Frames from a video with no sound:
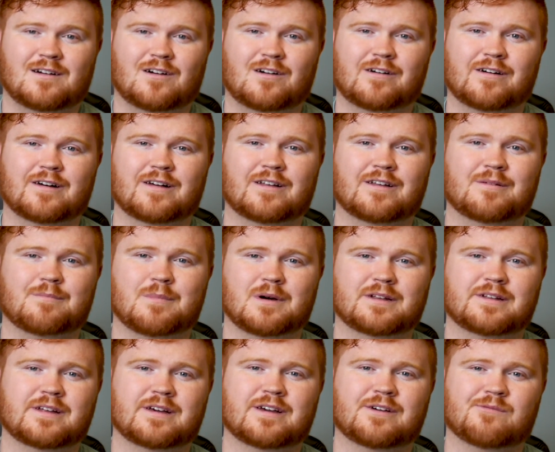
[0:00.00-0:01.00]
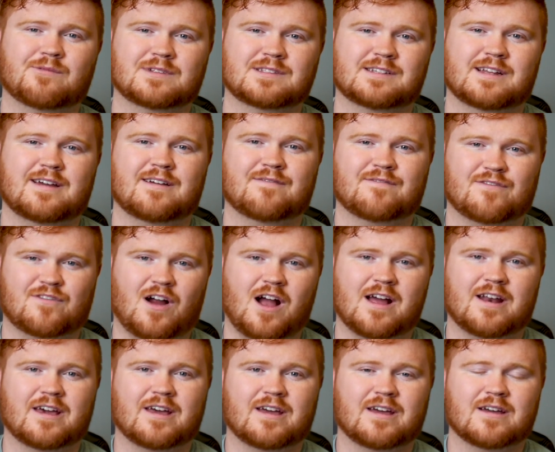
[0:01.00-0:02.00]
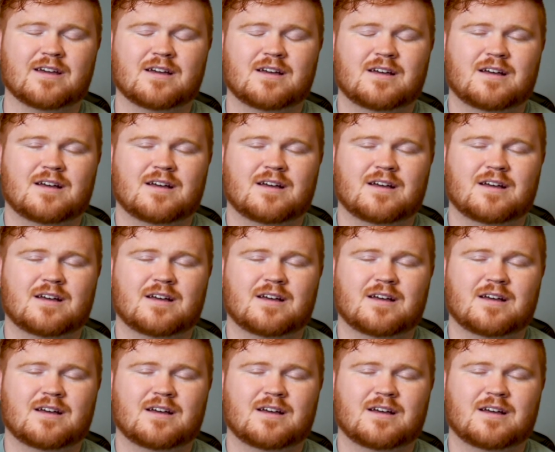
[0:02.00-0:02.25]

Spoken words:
on Monday, Wednesday, and Friday,